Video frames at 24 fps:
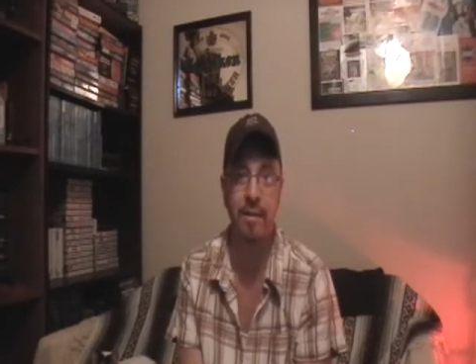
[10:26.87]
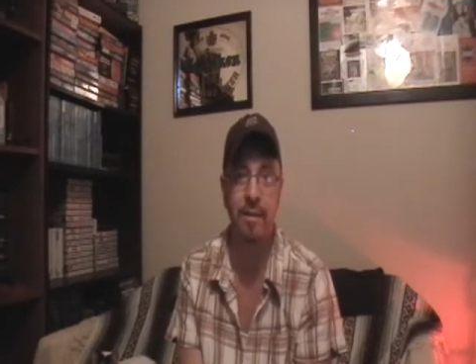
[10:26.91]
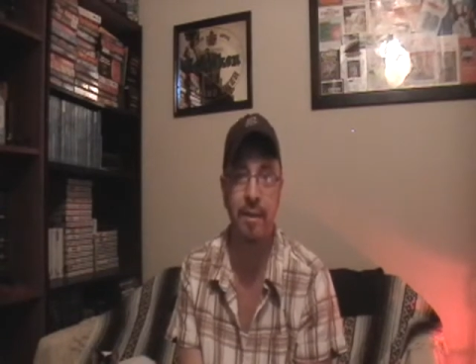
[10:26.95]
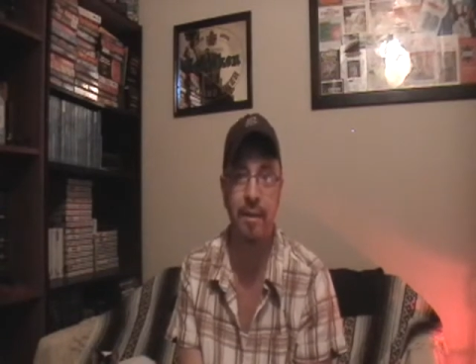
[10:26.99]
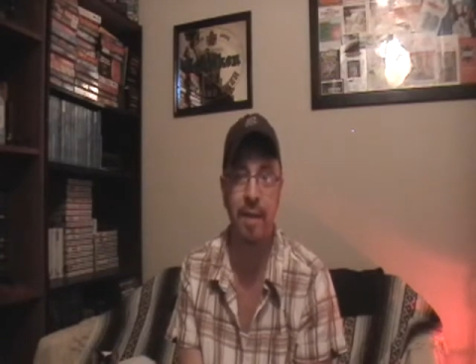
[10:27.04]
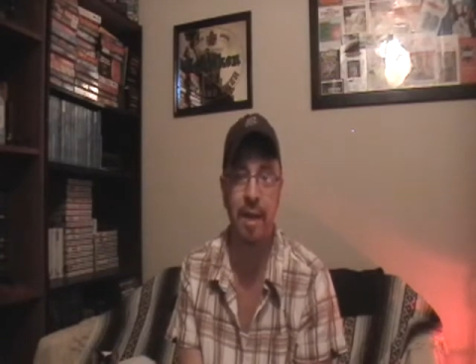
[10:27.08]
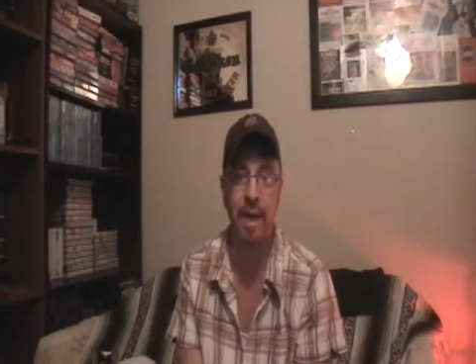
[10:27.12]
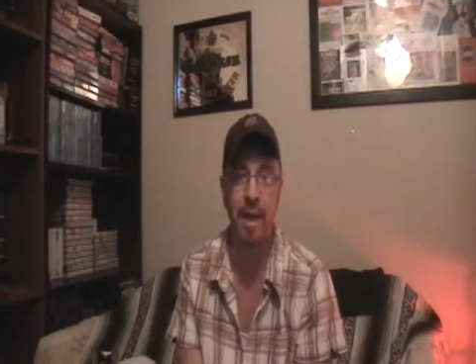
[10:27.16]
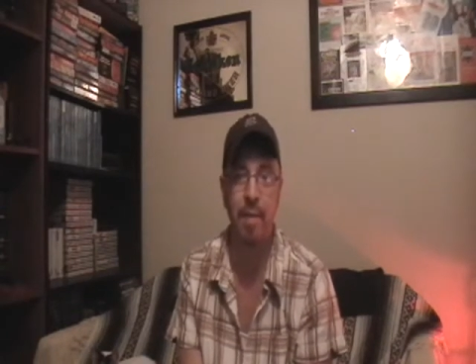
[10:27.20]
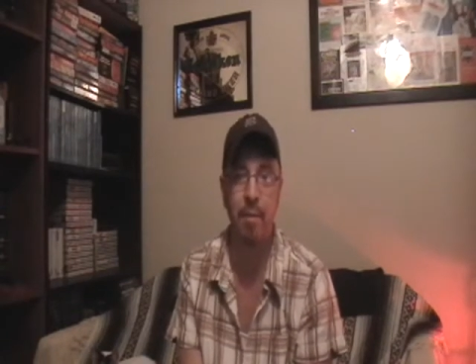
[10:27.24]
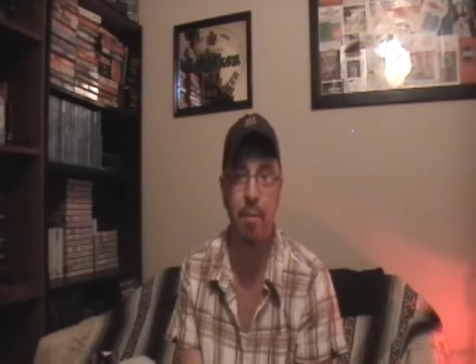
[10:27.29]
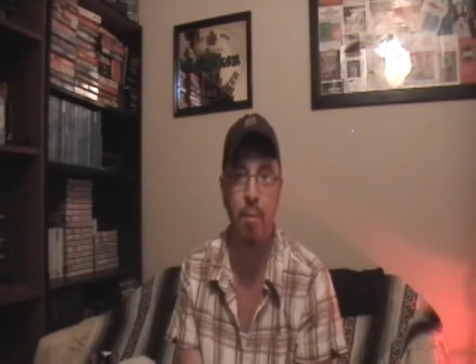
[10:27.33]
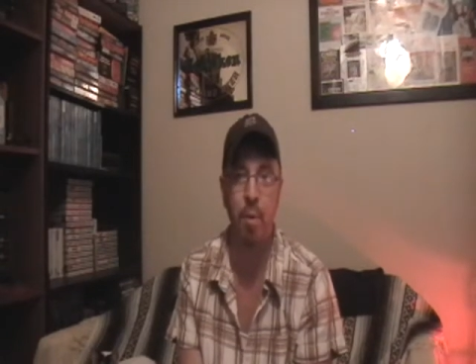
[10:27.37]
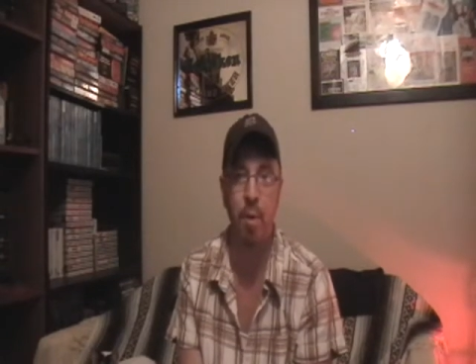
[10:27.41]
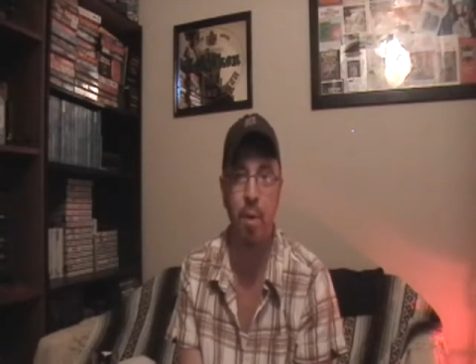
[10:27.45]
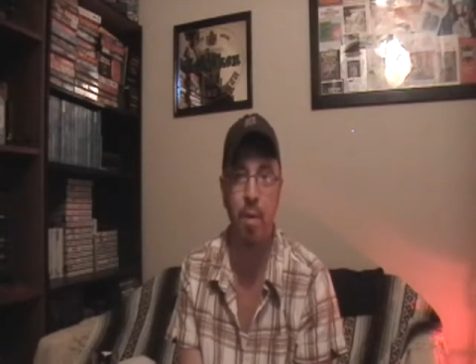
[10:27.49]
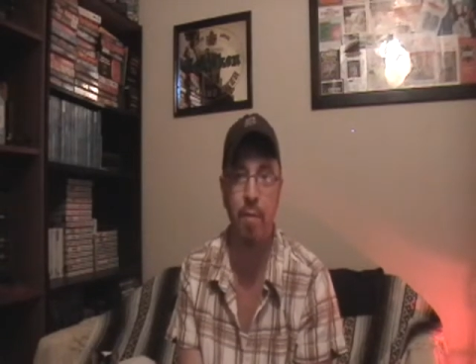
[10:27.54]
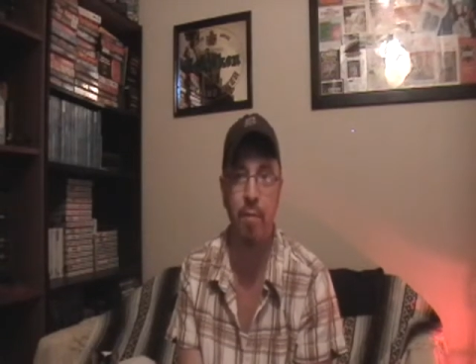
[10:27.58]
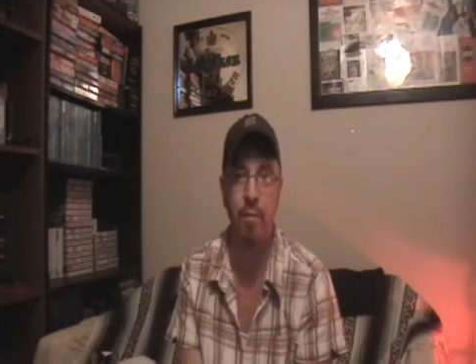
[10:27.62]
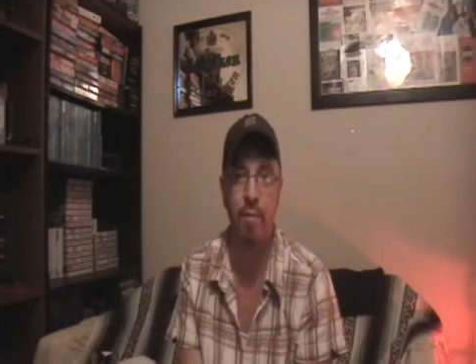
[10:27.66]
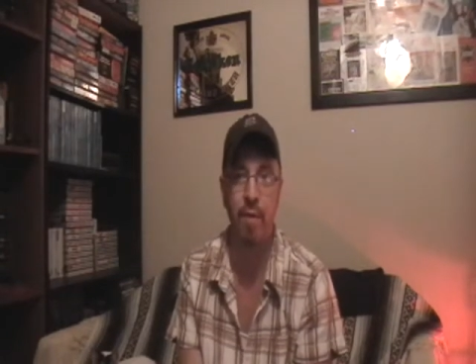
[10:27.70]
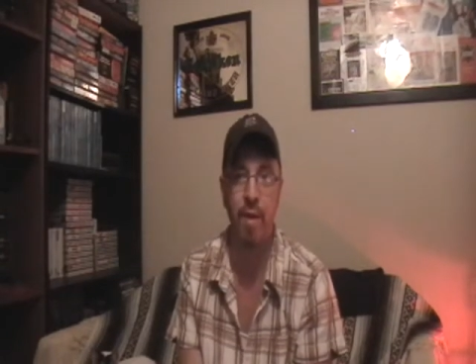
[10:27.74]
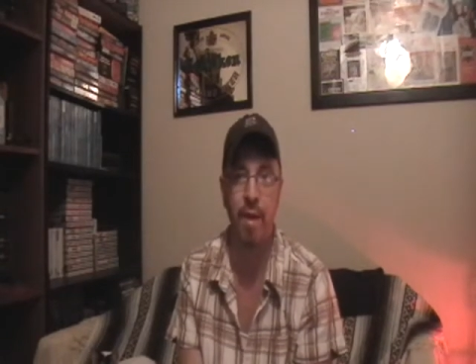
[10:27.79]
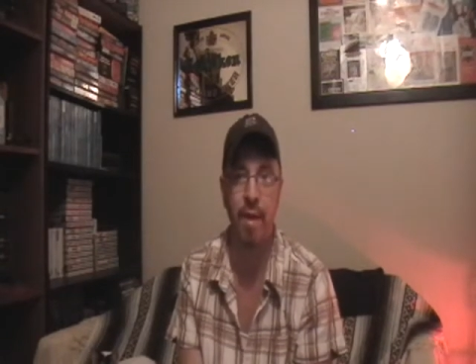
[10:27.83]
the Game Boy
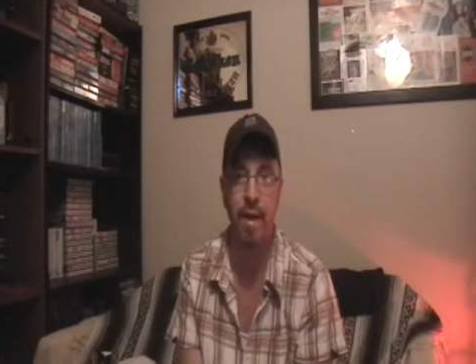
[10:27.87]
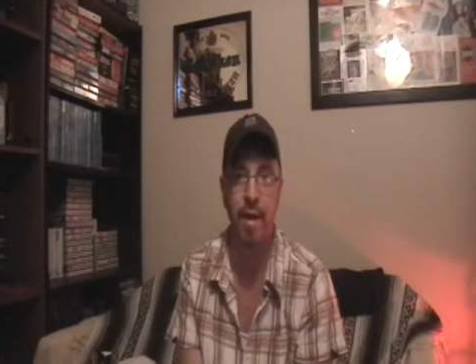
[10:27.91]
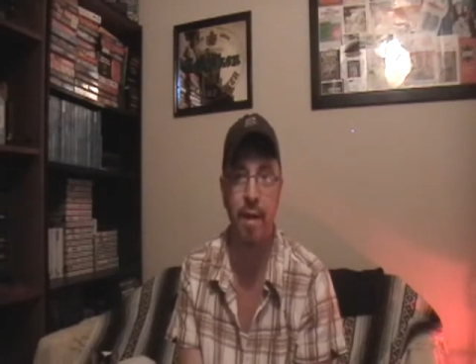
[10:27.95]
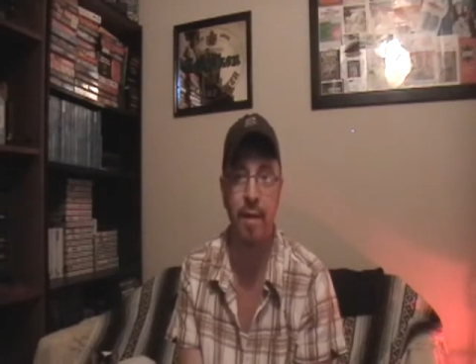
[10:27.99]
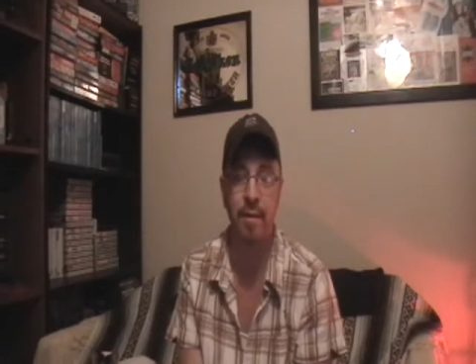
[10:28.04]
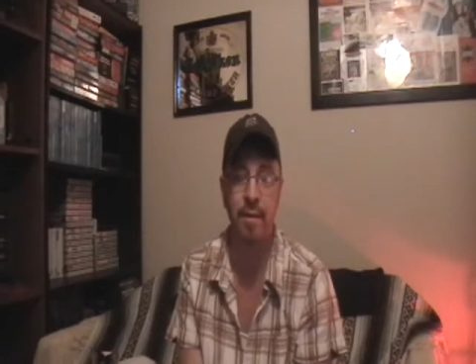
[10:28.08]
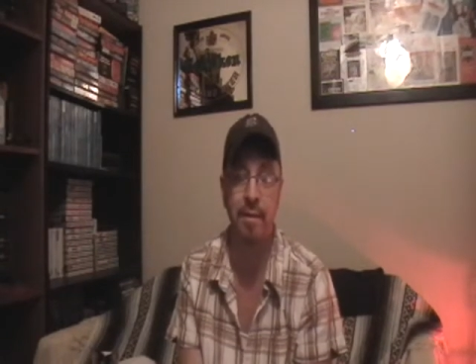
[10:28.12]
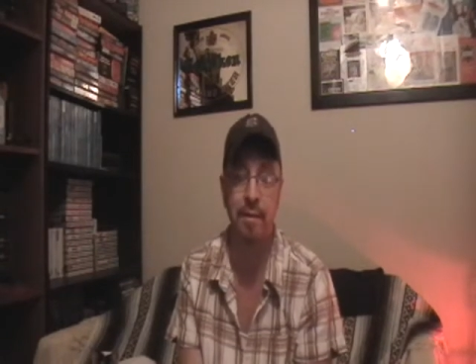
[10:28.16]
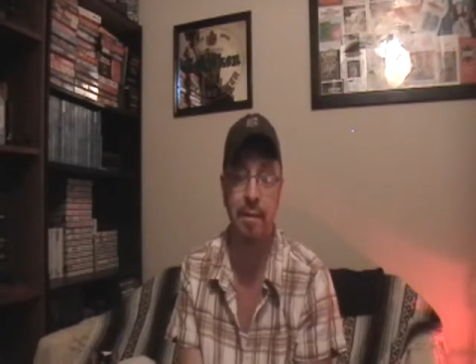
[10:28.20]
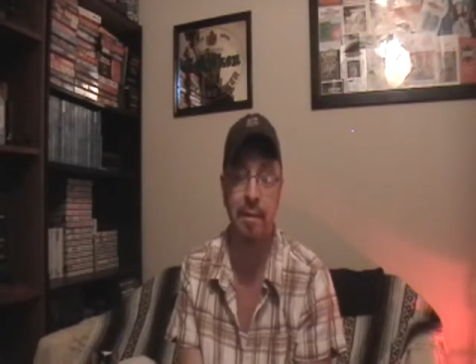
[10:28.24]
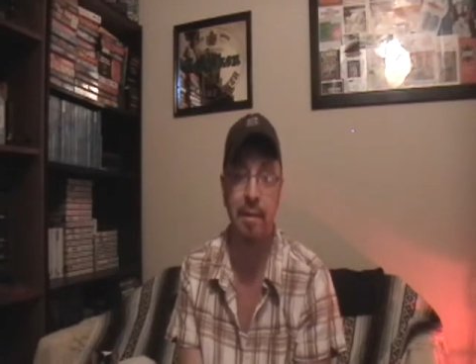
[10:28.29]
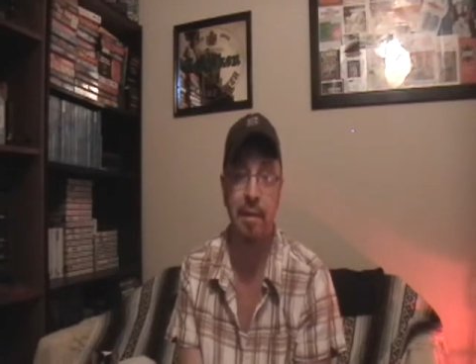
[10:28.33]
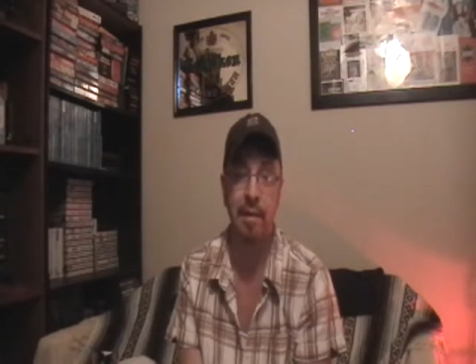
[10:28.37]
Advance,